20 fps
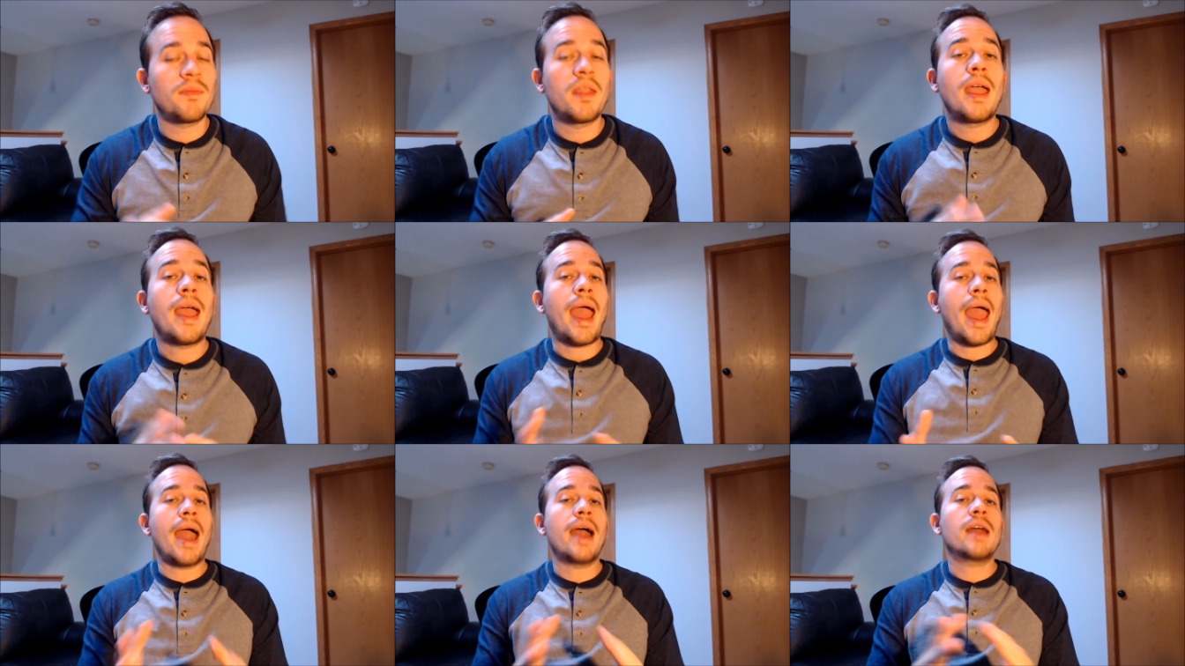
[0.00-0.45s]

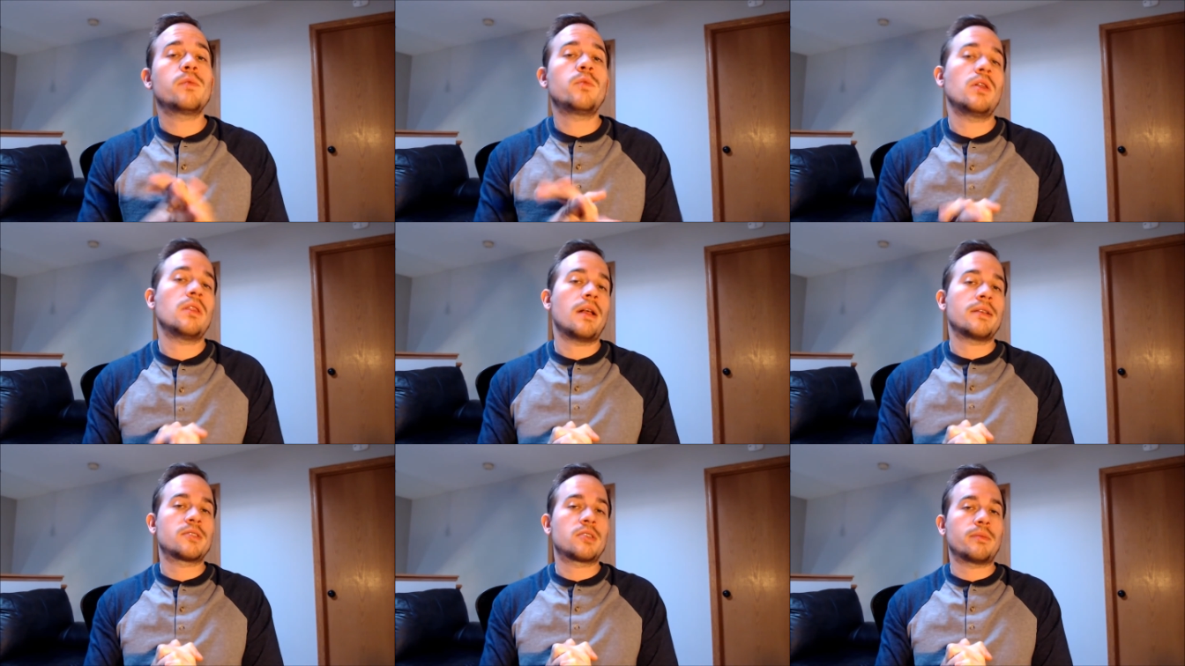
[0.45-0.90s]
and we'll
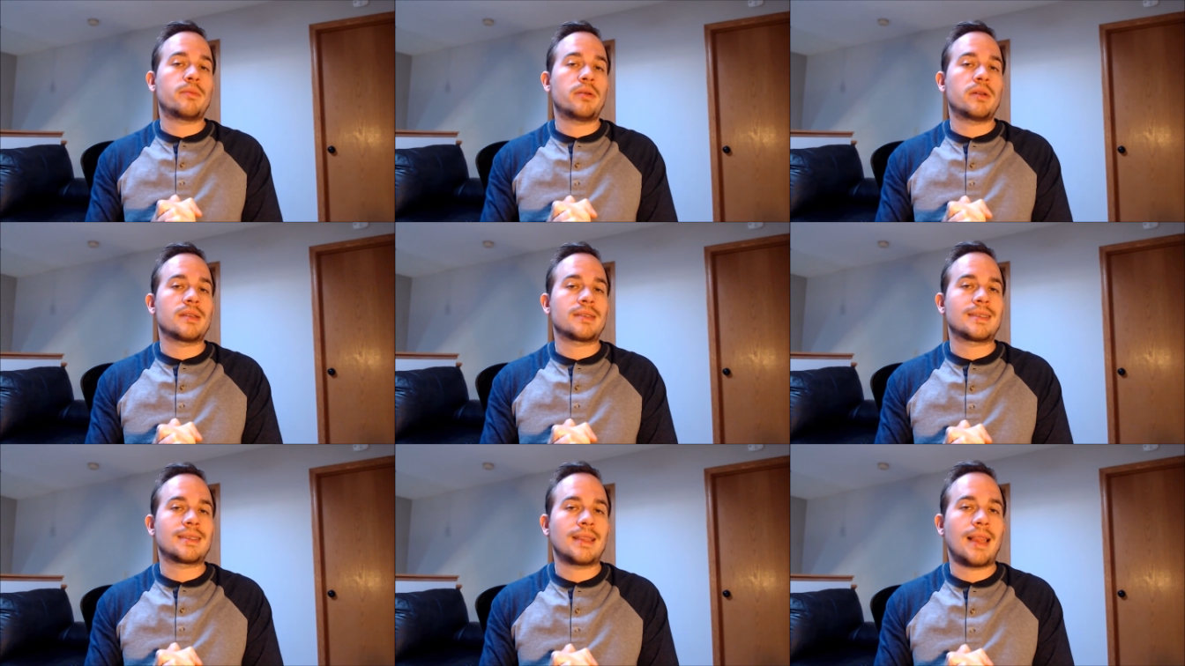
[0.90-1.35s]
also put a
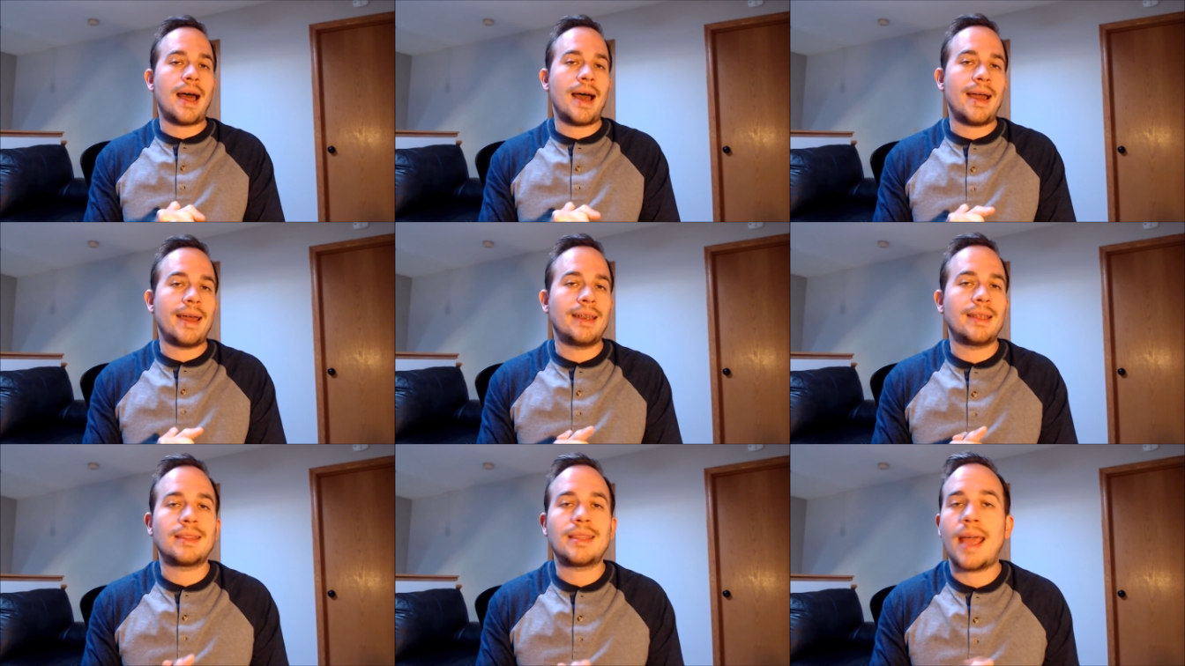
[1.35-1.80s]
slide
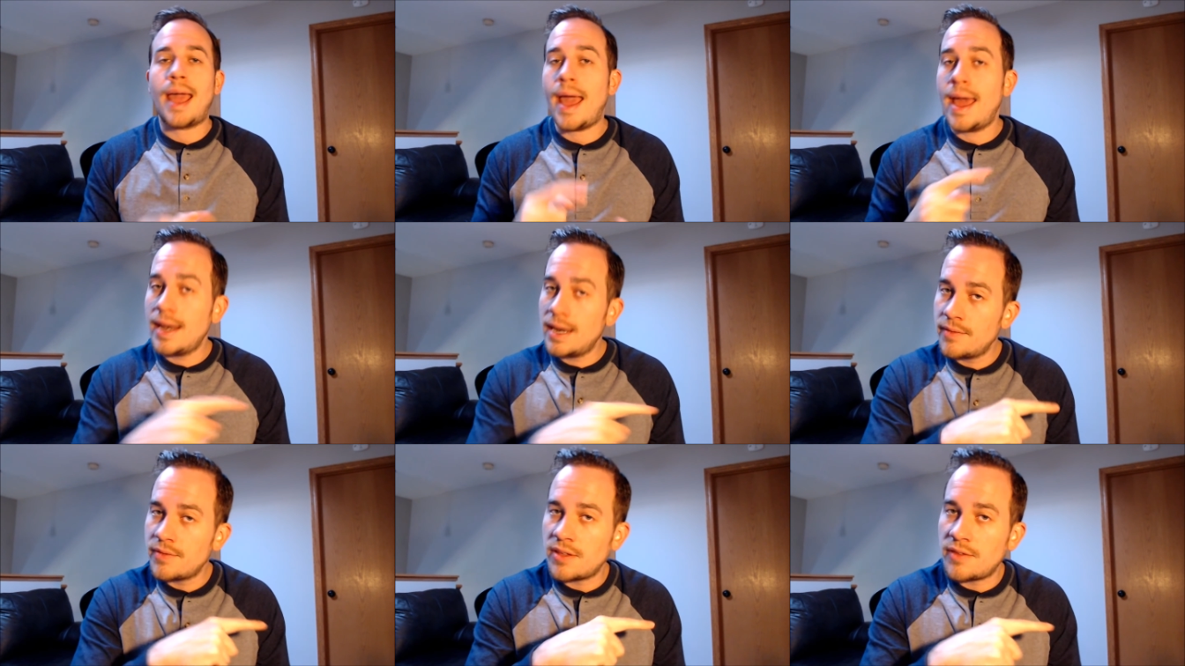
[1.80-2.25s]
at the end
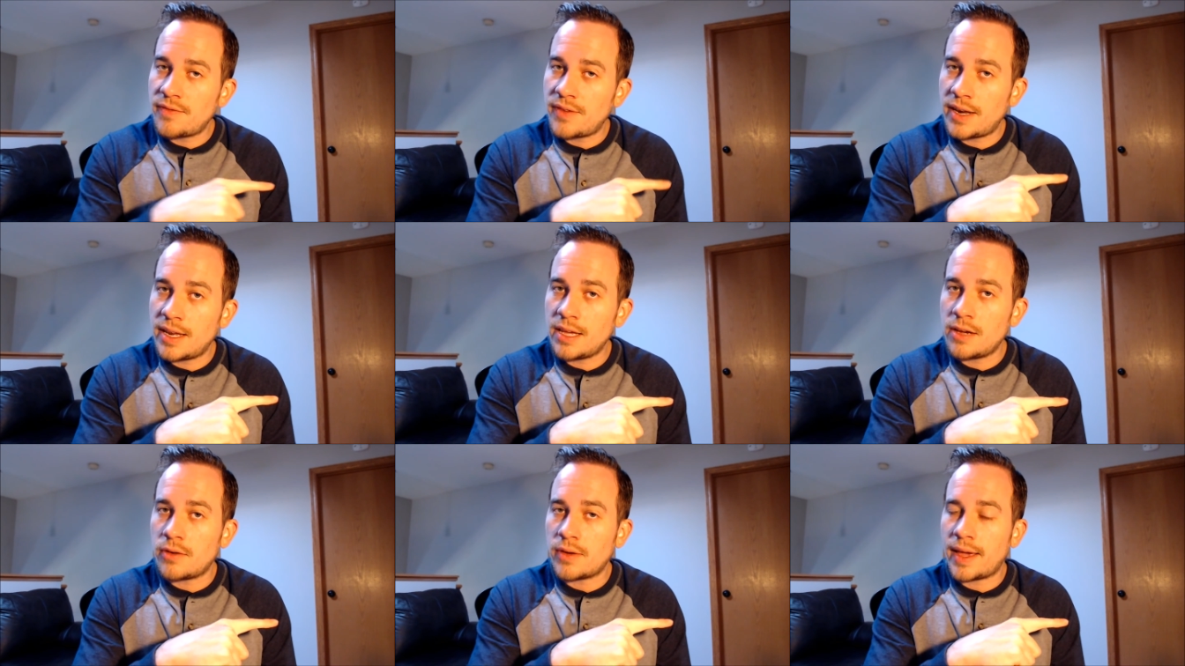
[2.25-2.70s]
of the
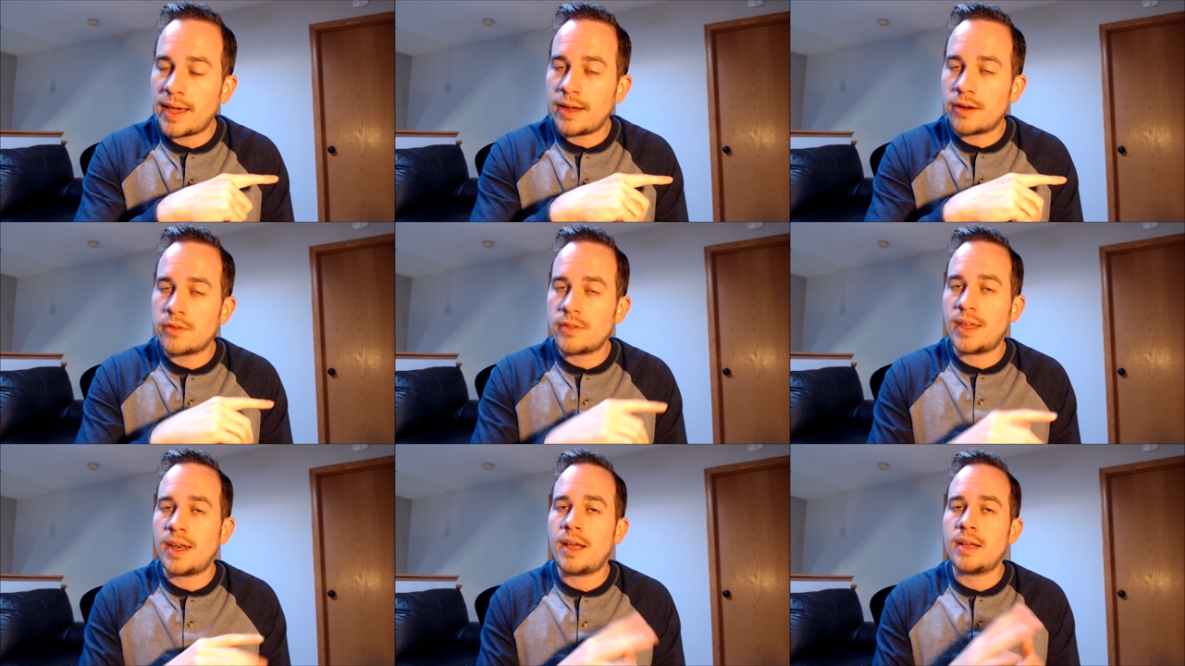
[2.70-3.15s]
video here
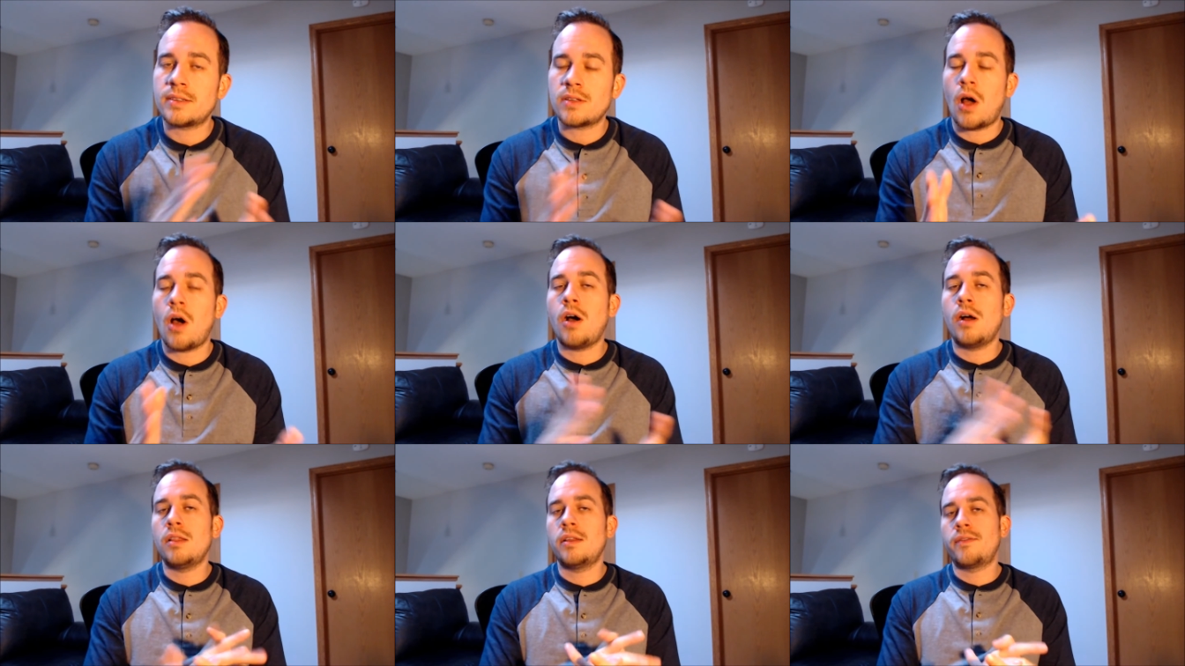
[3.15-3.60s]
that has
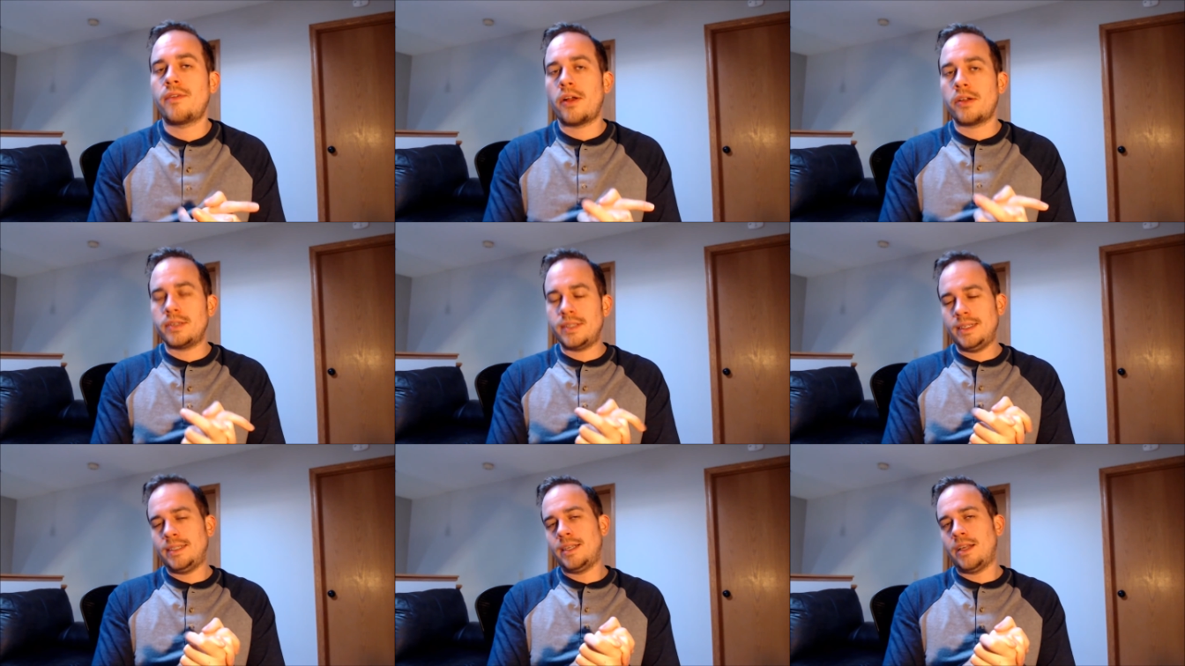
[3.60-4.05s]
all of our
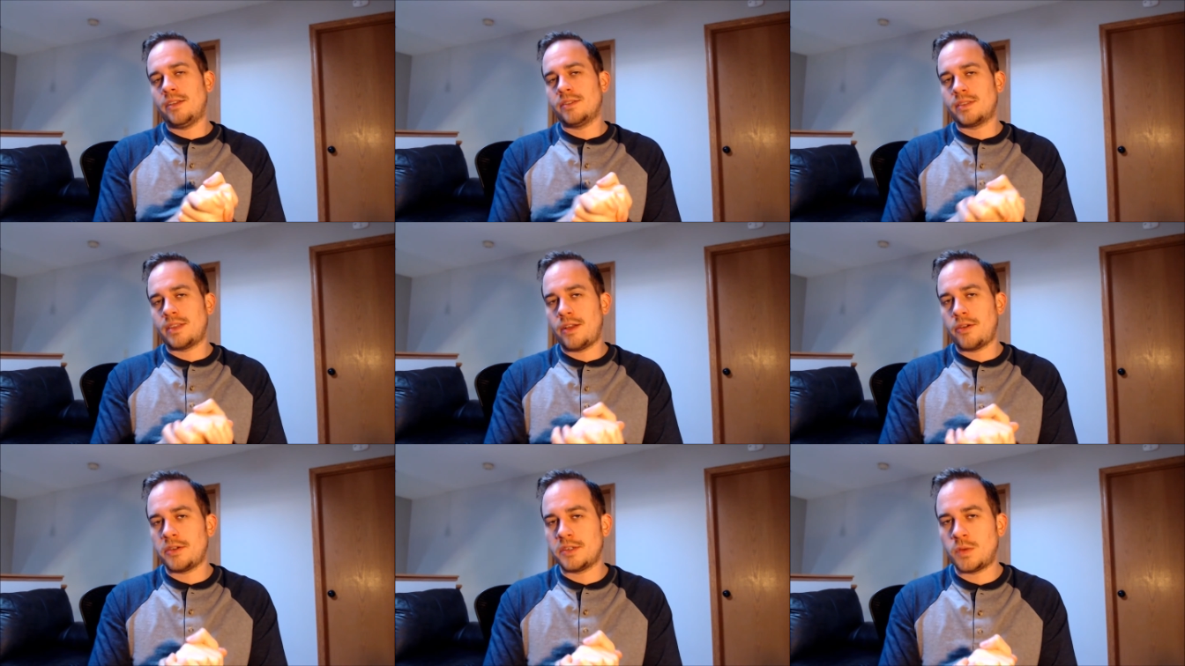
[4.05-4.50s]
details
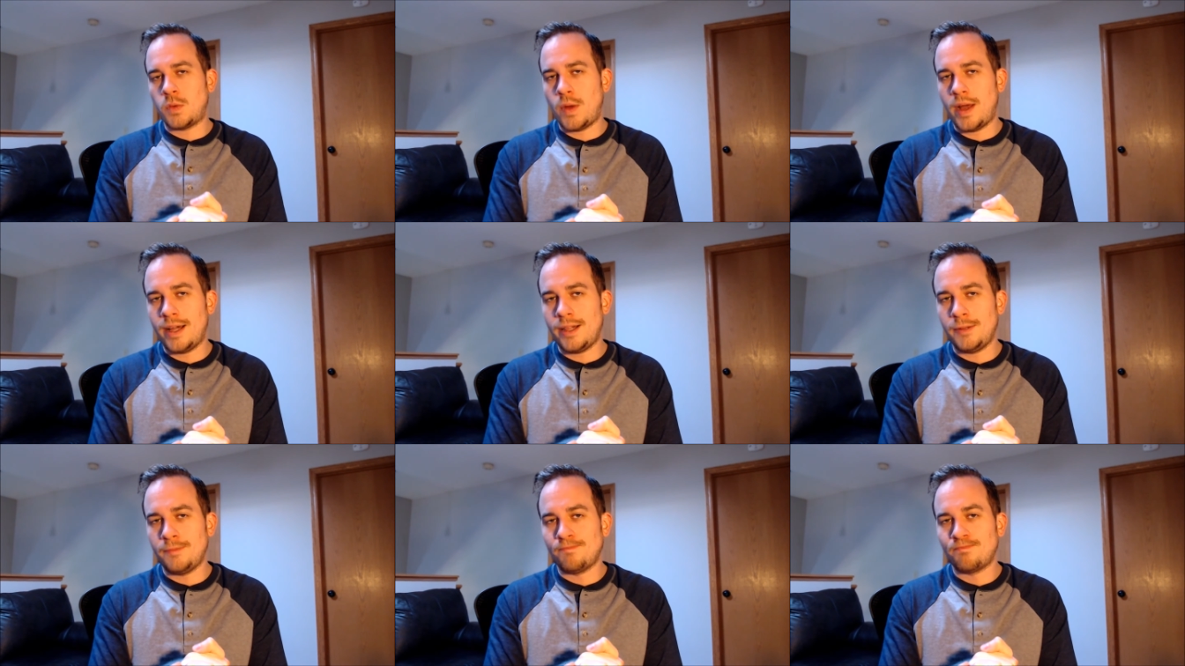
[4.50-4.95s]
there as
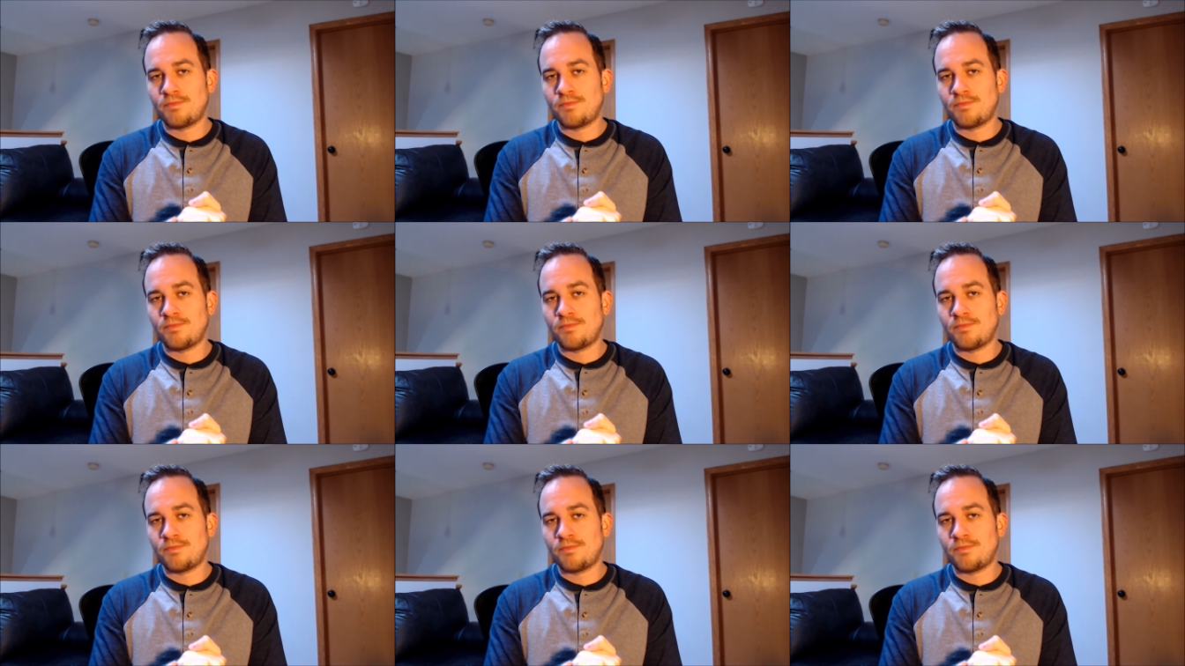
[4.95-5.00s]
well.